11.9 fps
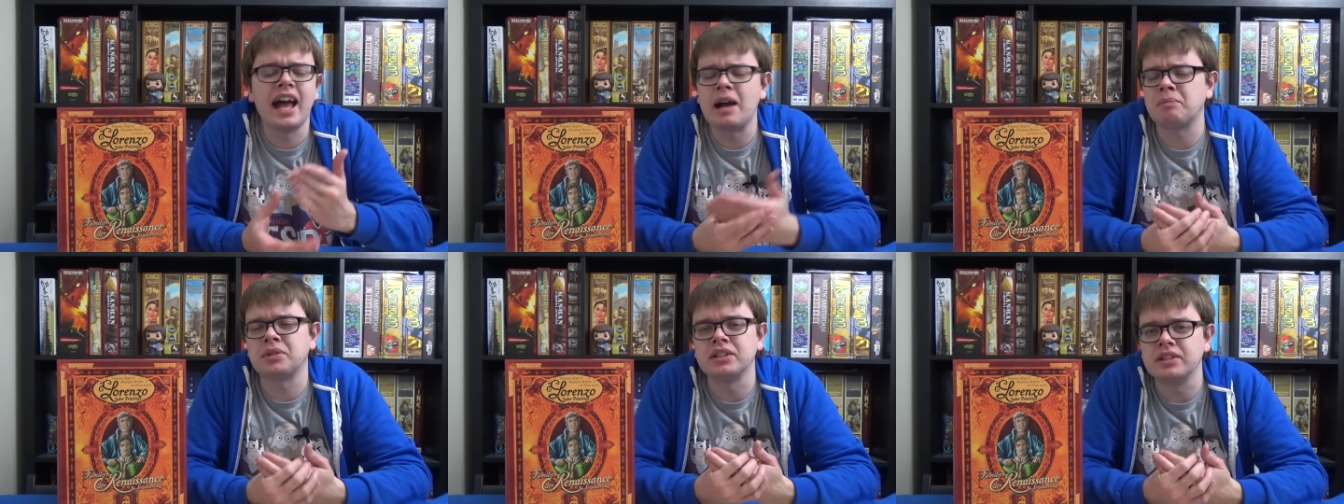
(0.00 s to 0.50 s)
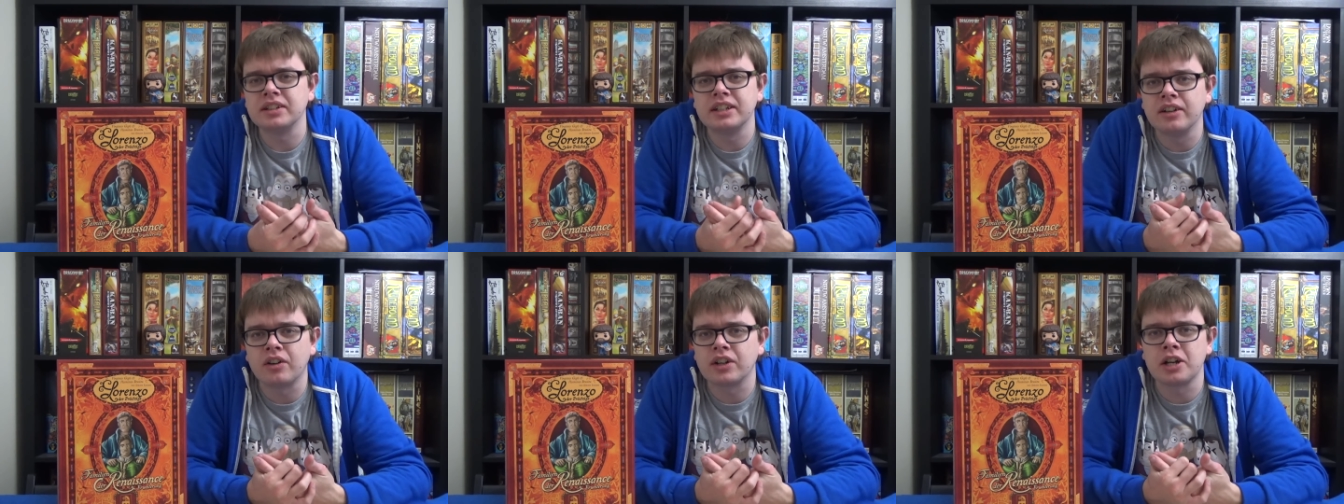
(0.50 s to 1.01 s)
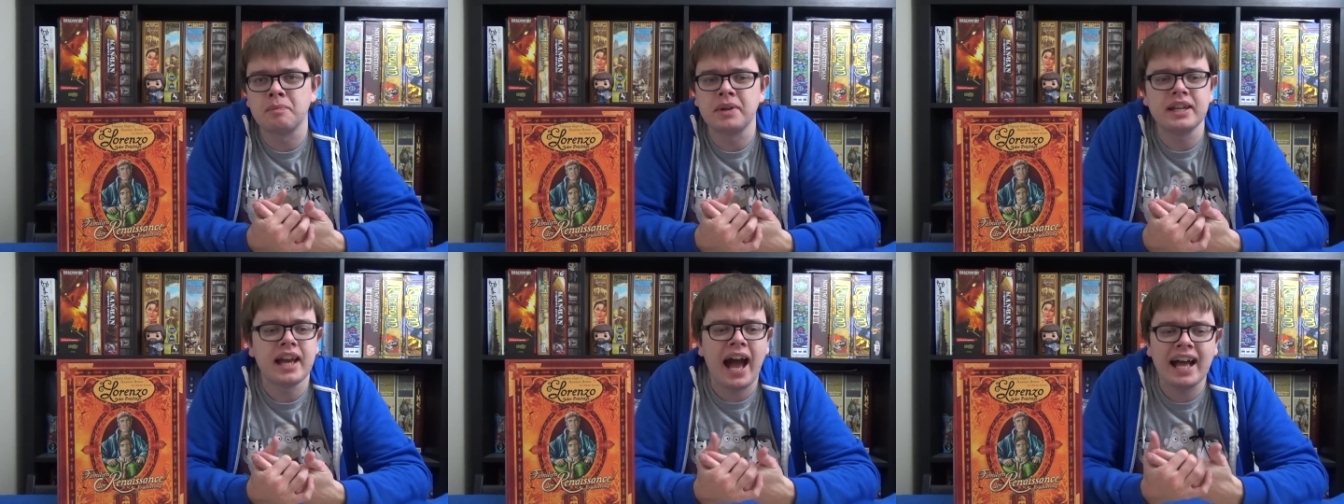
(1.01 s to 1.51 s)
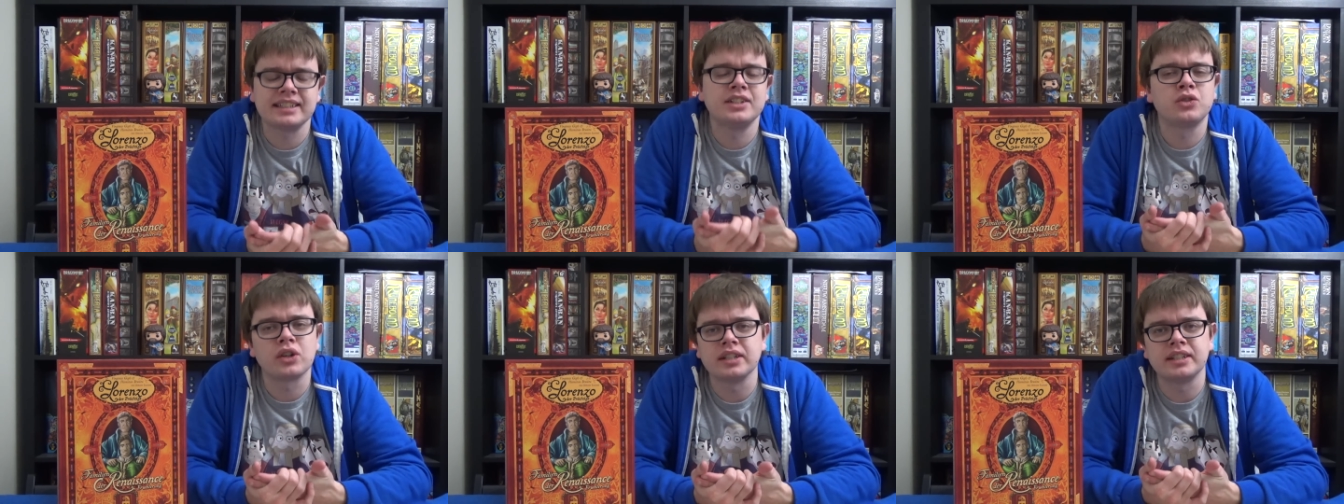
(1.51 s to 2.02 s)
absolutely not going to be as
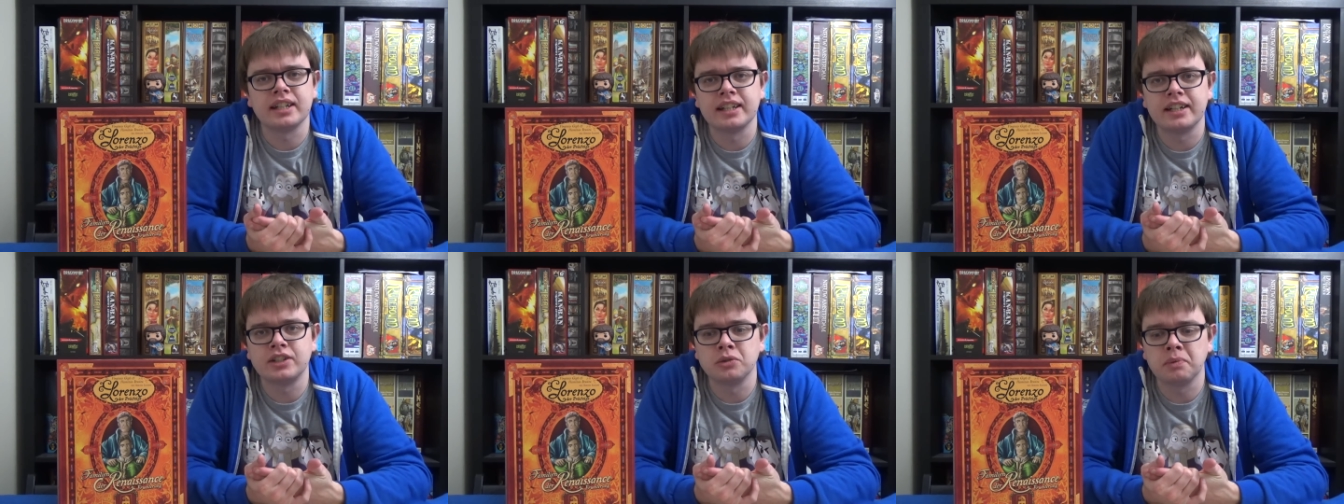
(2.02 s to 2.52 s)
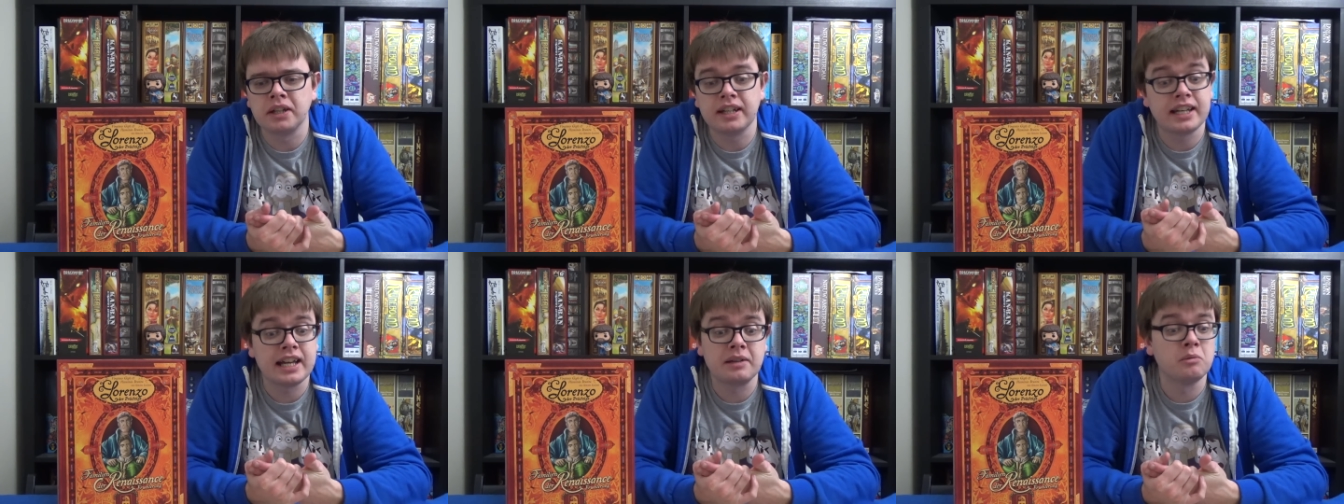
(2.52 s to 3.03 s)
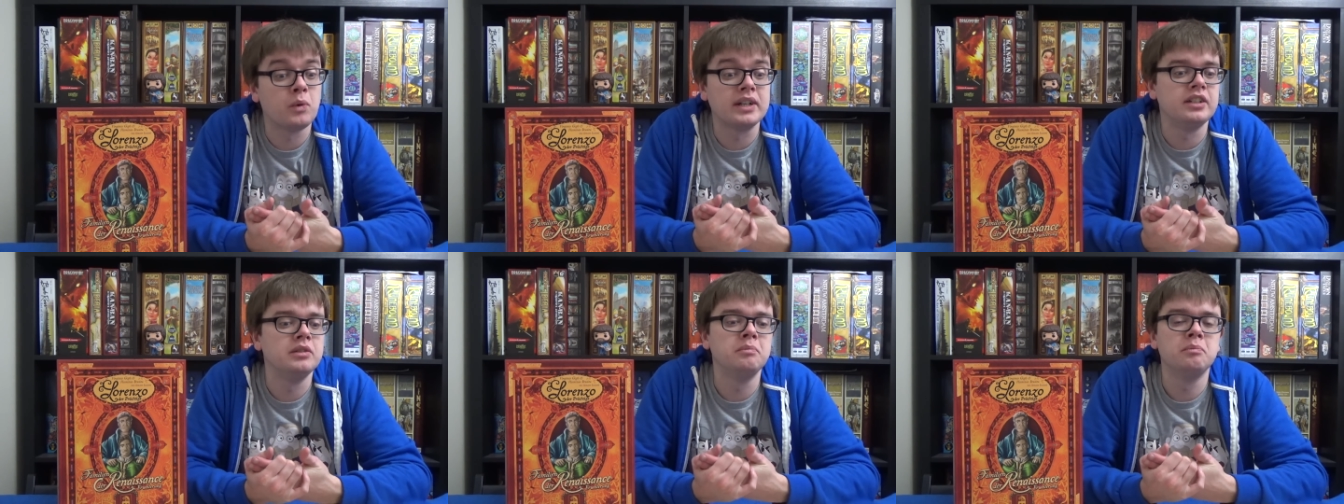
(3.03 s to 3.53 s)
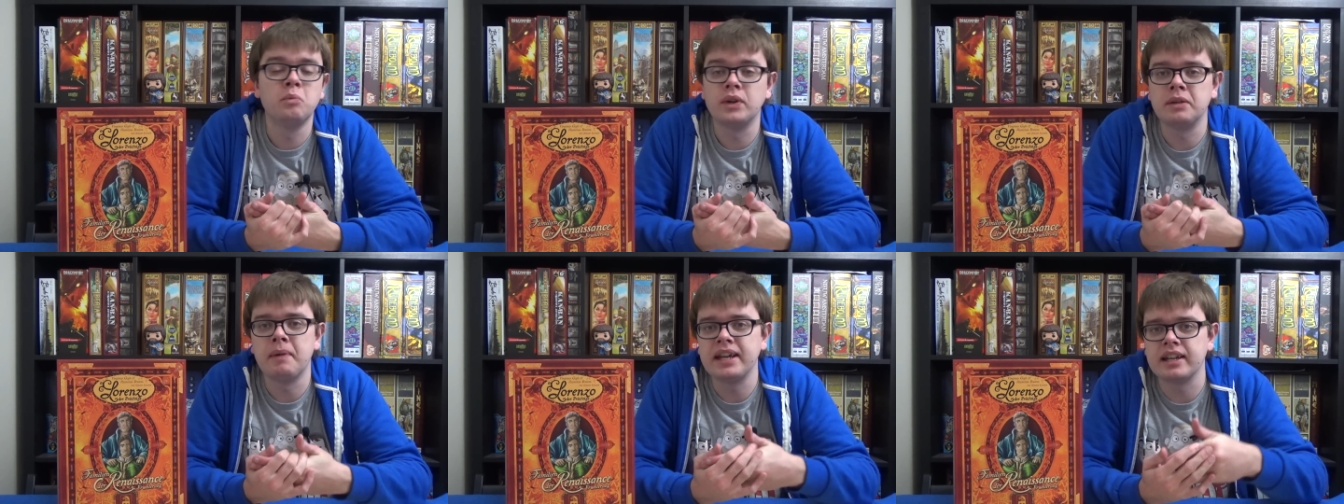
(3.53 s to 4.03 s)
interesting in a two player game when you when
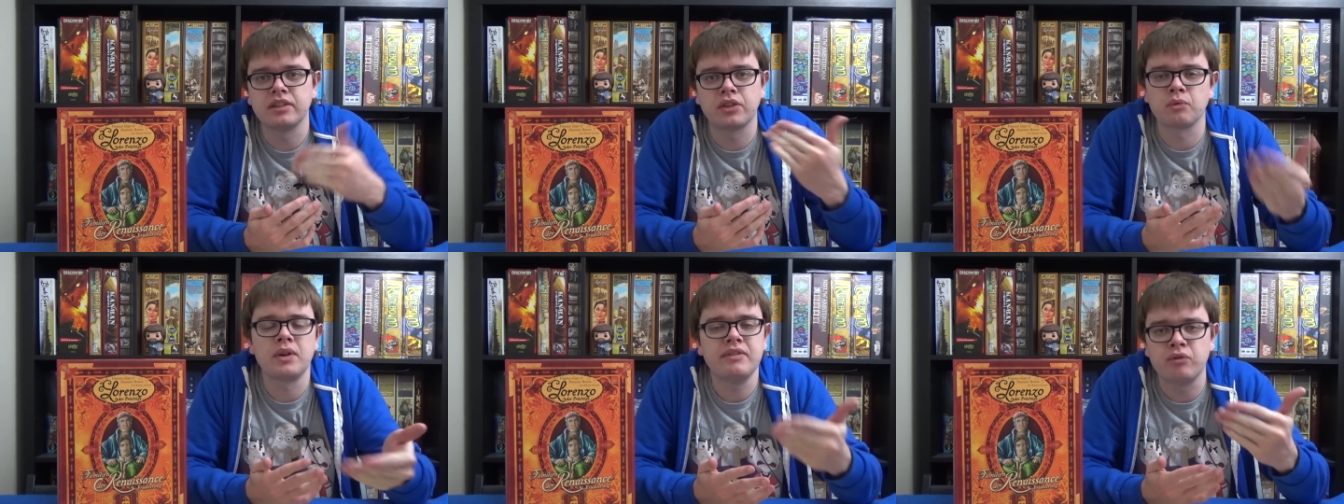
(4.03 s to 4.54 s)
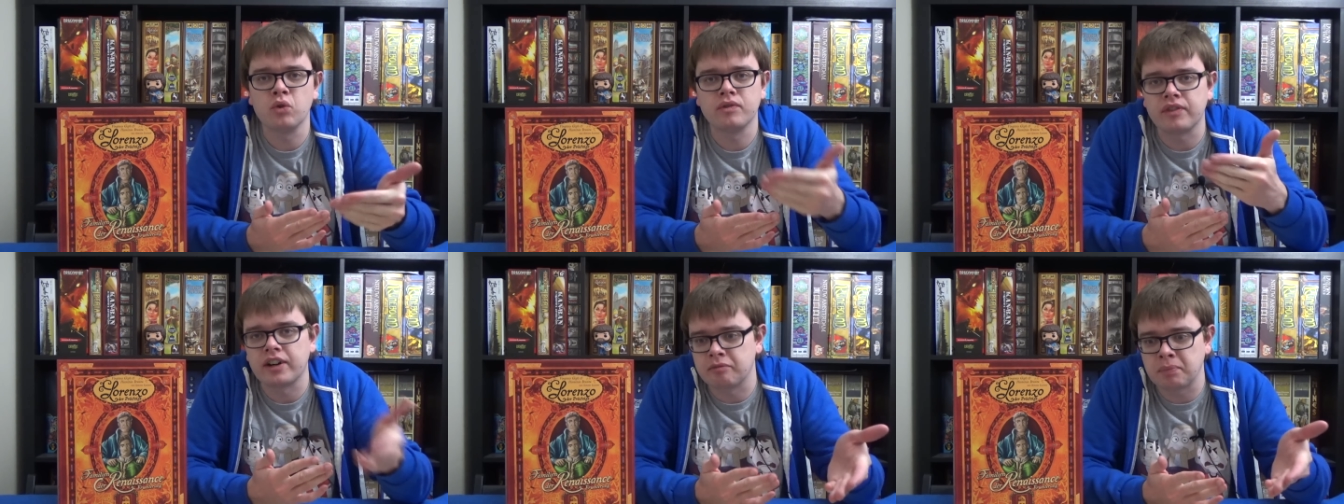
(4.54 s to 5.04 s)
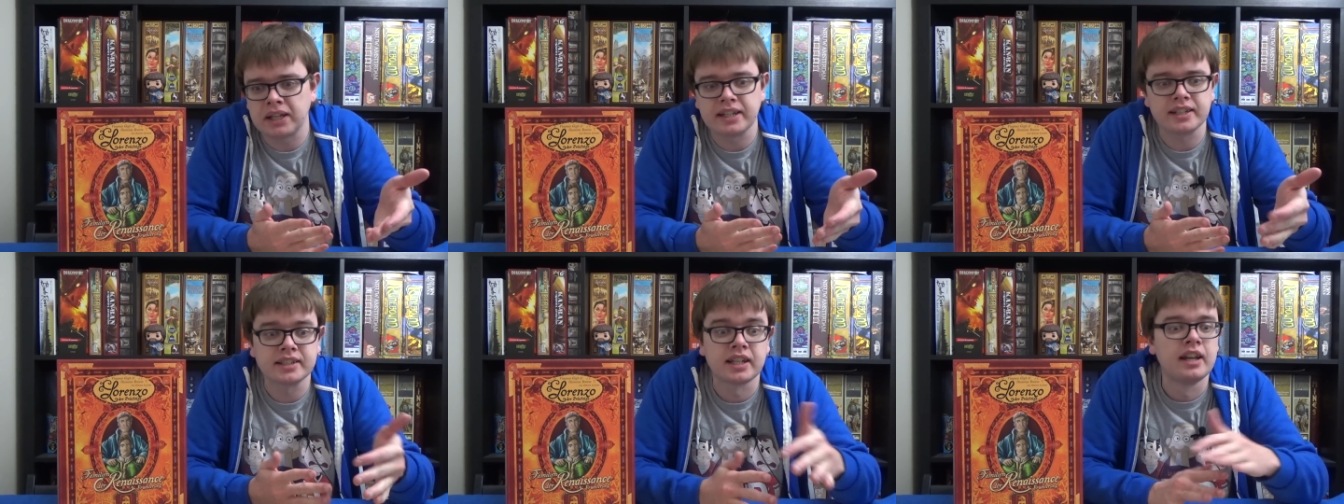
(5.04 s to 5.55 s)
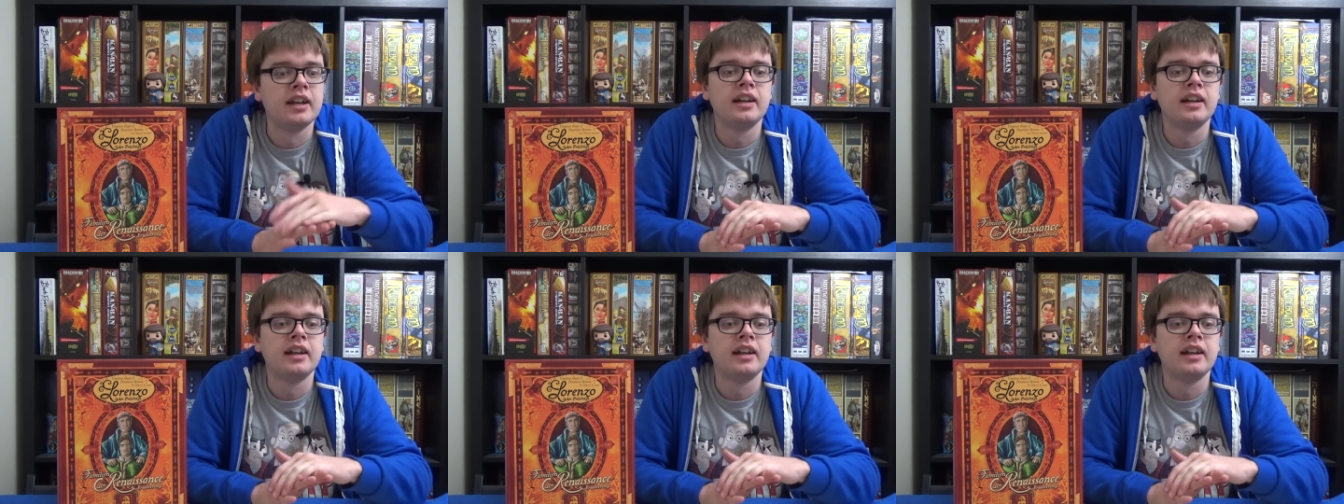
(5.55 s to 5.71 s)
you make it three, four, five players.